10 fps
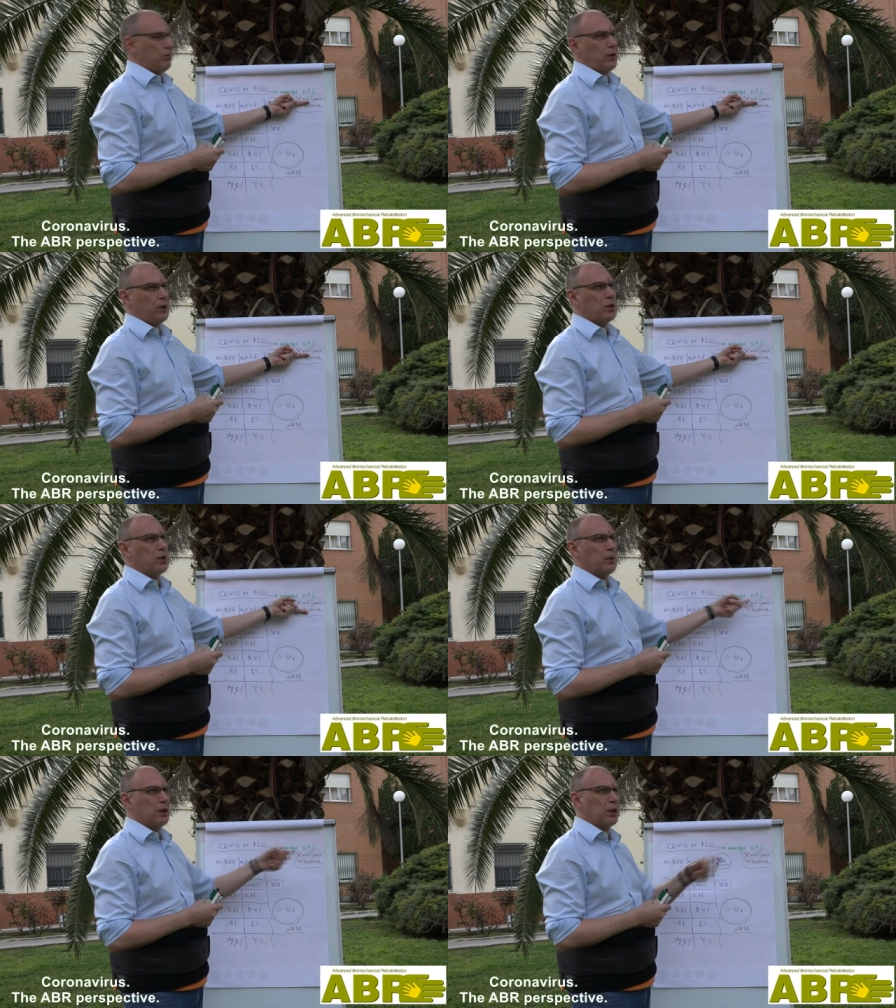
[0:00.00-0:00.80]

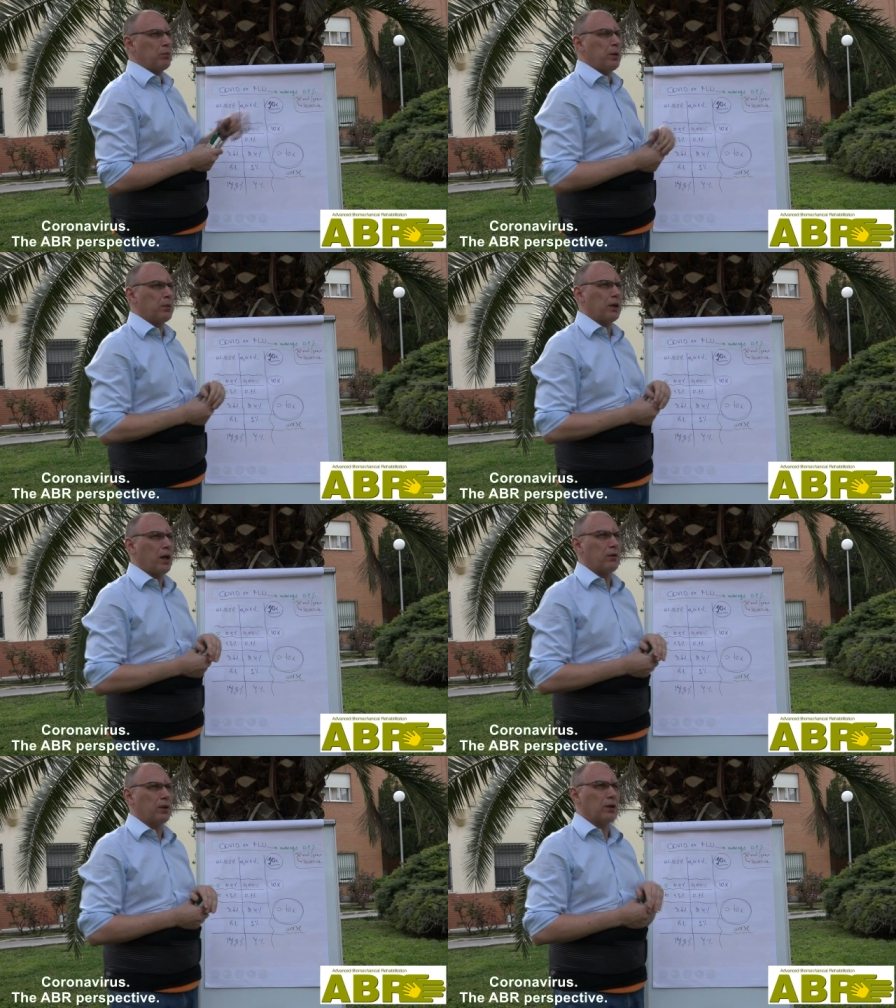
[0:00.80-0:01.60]
thirty million people
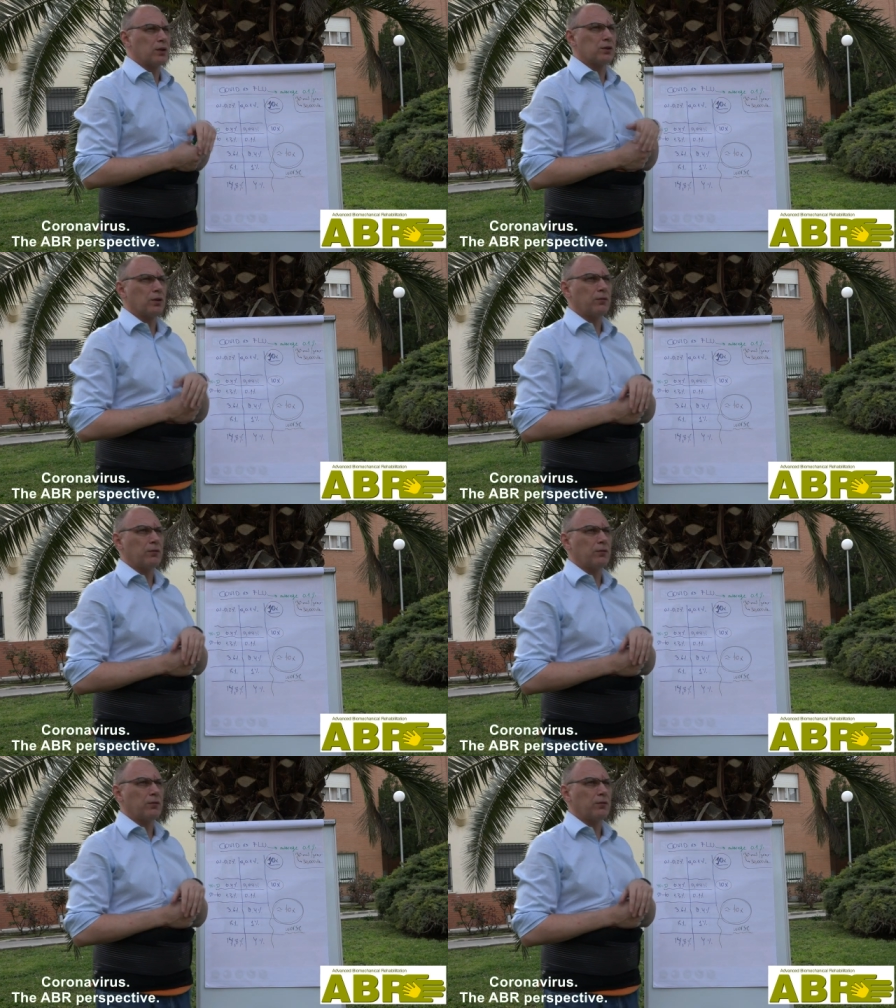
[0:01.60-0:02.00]
having this